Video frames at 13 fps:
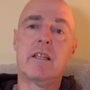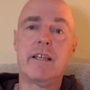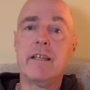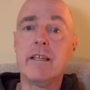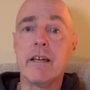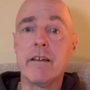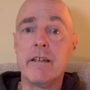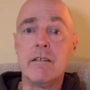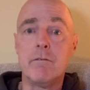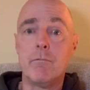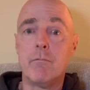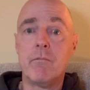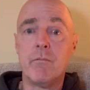you know, you
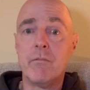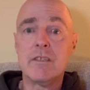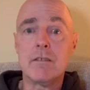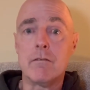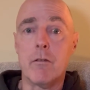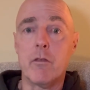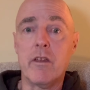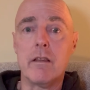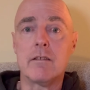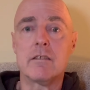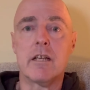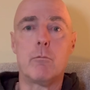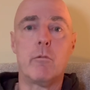sort of think the
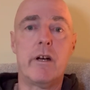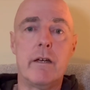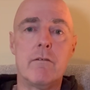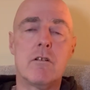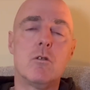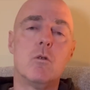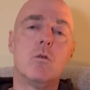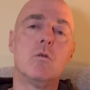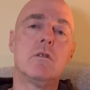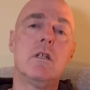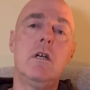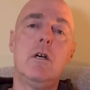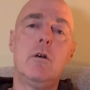same way, of
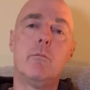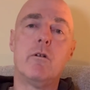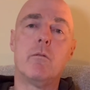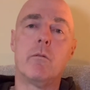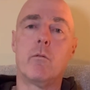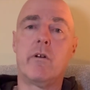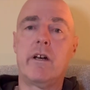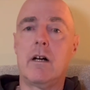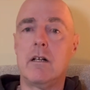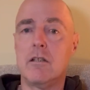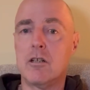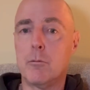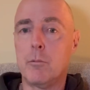course, but the way I
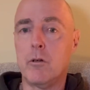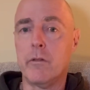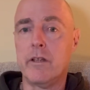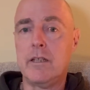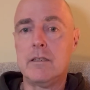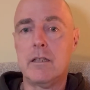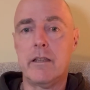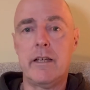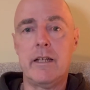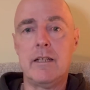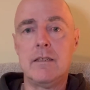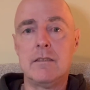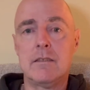look upon these
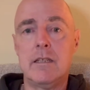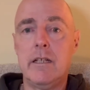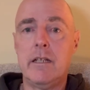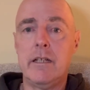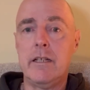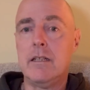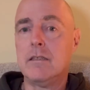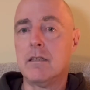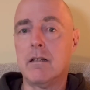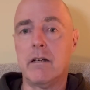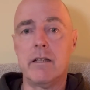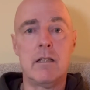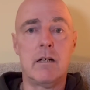things, it's
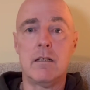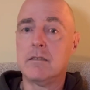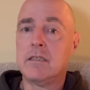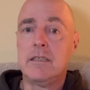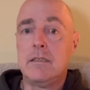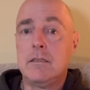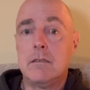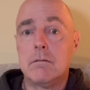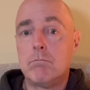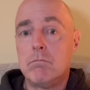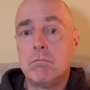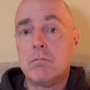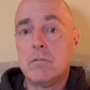like Nazis
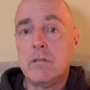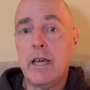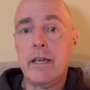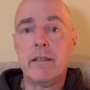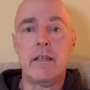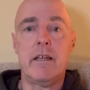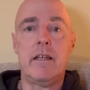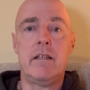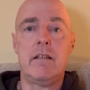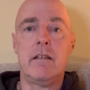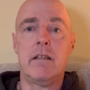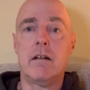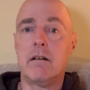
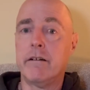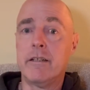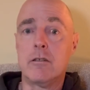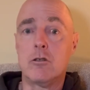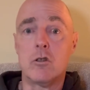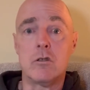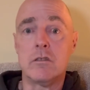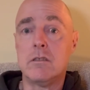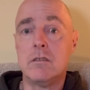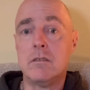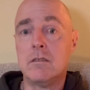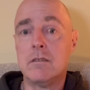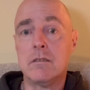getting iron
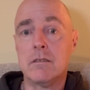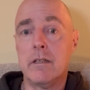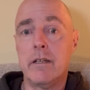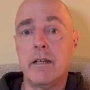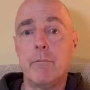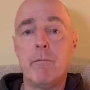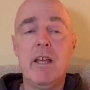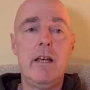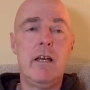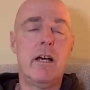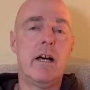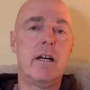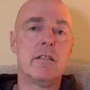crosses, isn't it?
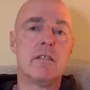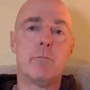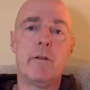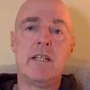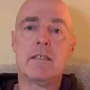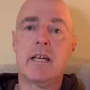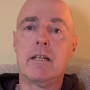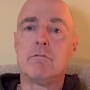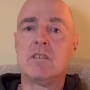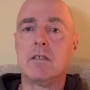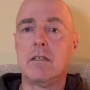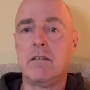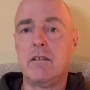Just means
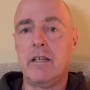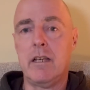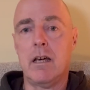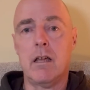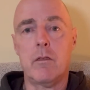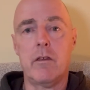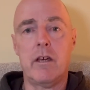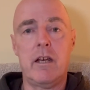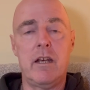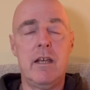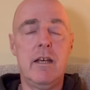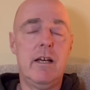absolutely nothing.